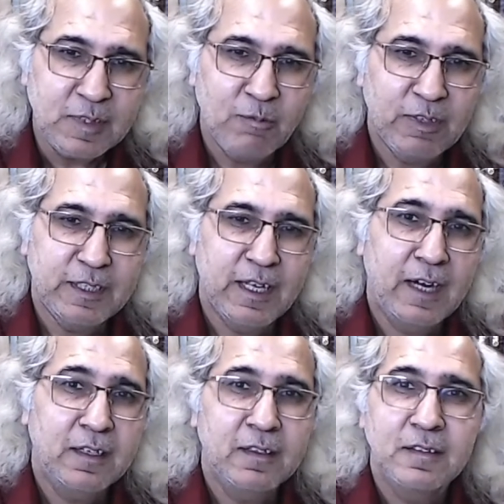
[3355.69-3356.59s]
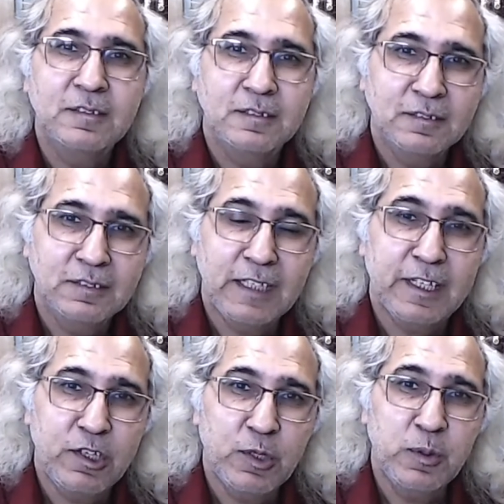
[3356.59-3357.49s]
With that,
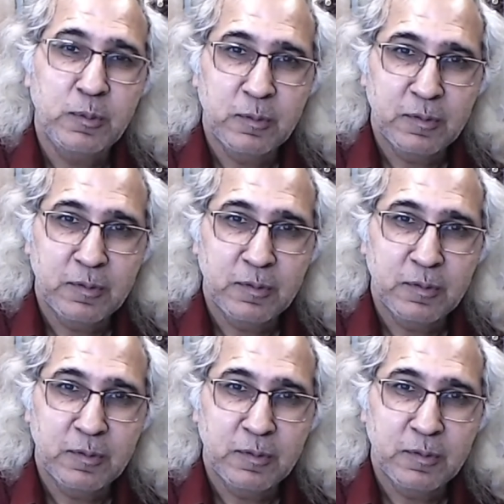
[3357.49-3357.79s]
thank you.